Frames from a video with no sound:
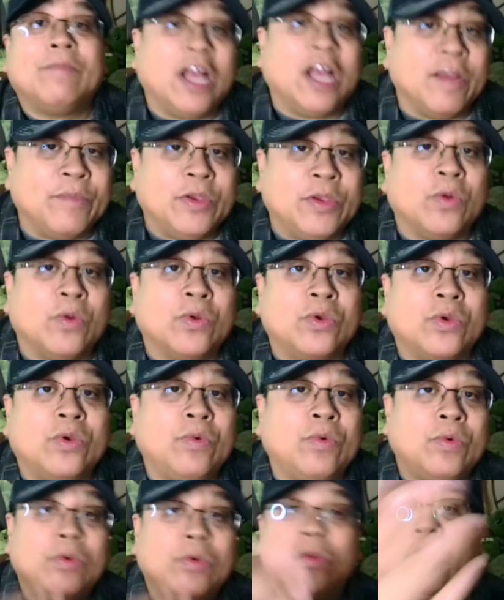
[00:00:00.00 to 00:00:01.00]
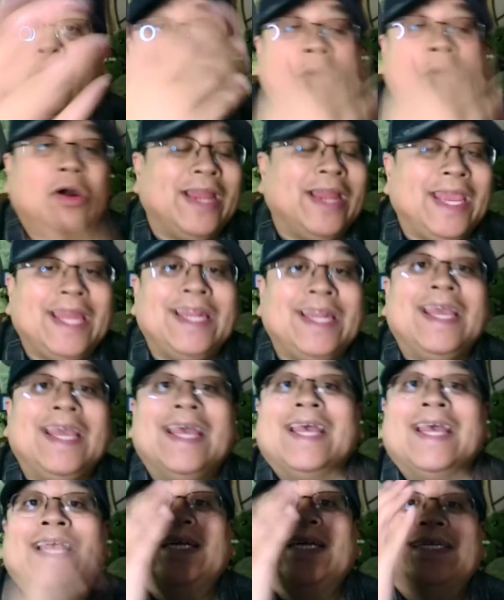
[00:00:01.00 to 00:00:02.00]
I'm Yoda Guru. Come on in,
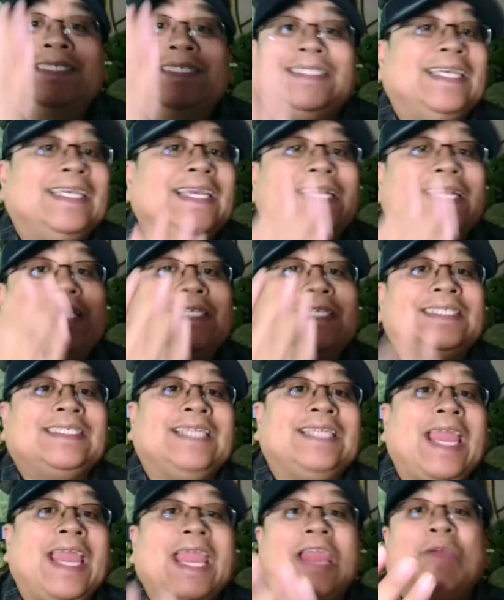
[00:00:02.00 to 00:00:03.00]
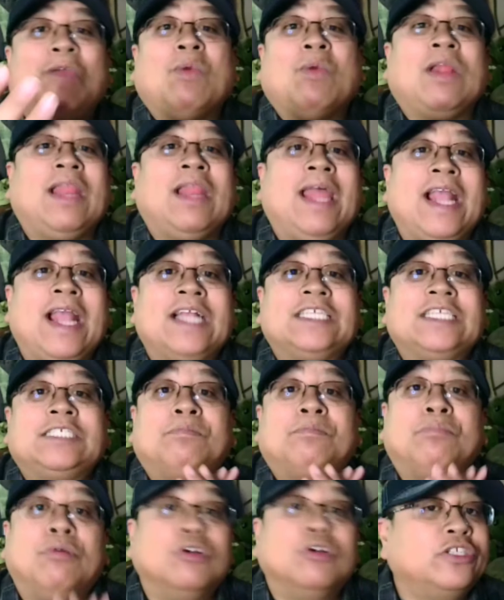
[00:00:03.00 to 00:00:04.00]
sit, stay, relax,
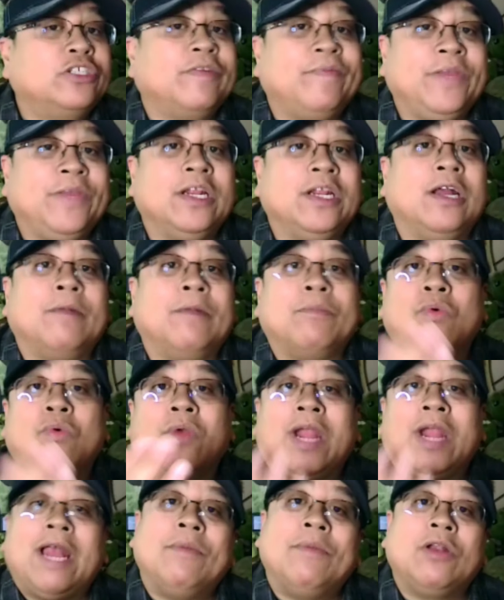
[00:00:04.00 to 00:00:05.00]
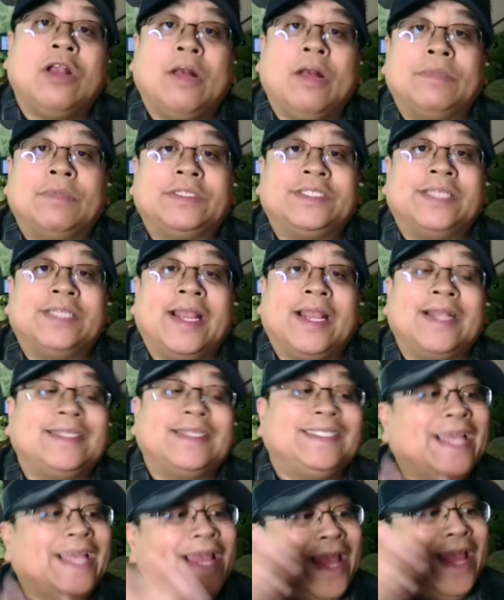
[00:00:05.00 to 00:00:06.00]
put your feet up, grab a couple
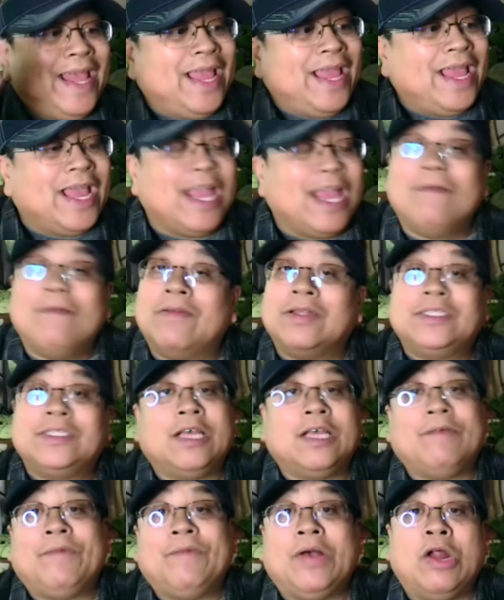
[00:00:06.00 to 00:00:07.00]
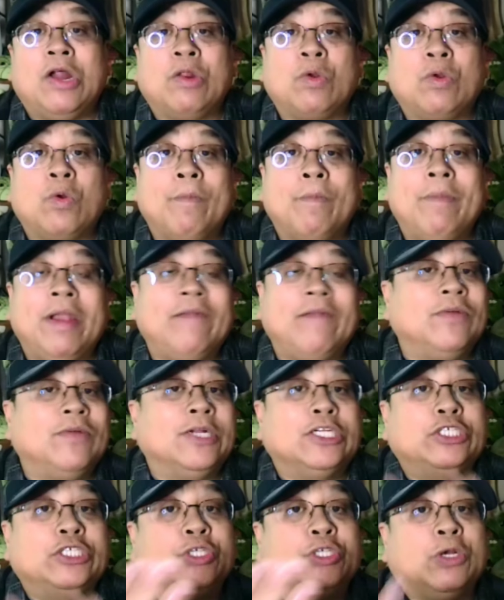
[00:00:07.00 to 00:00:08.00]
snacks, have yourself a hot
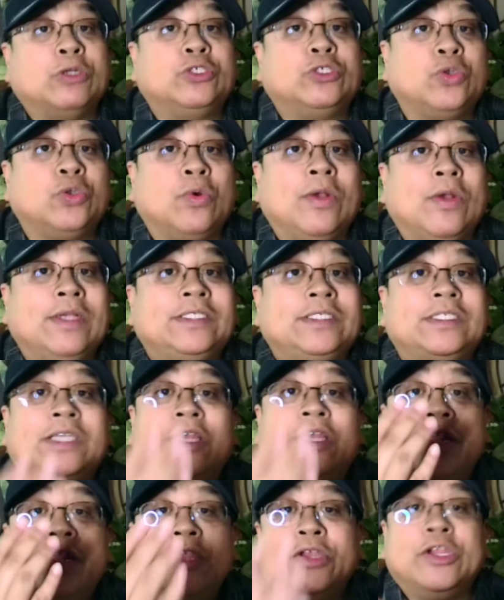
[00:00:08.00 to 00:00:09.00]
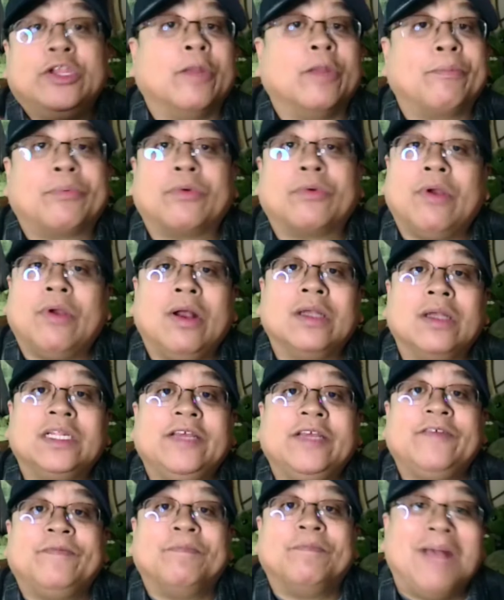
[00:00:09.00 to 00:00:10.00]
beverage, your choice, your
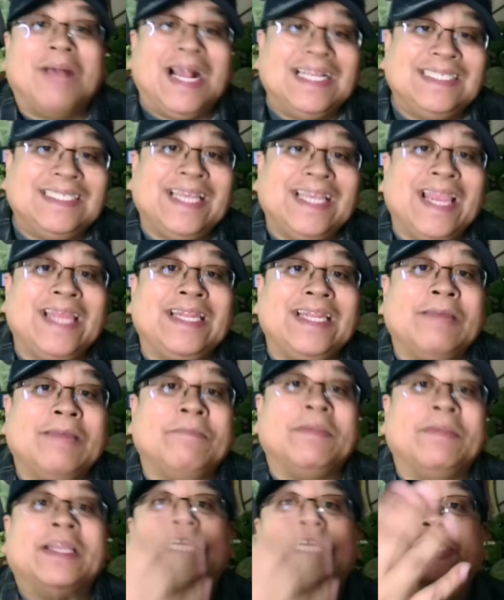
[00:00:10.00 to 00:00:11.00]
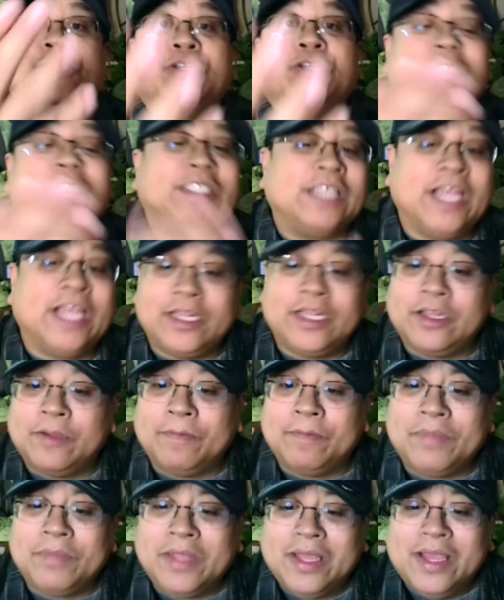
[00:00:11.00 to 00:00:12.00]
prerogative, my sanctum is your sanctum,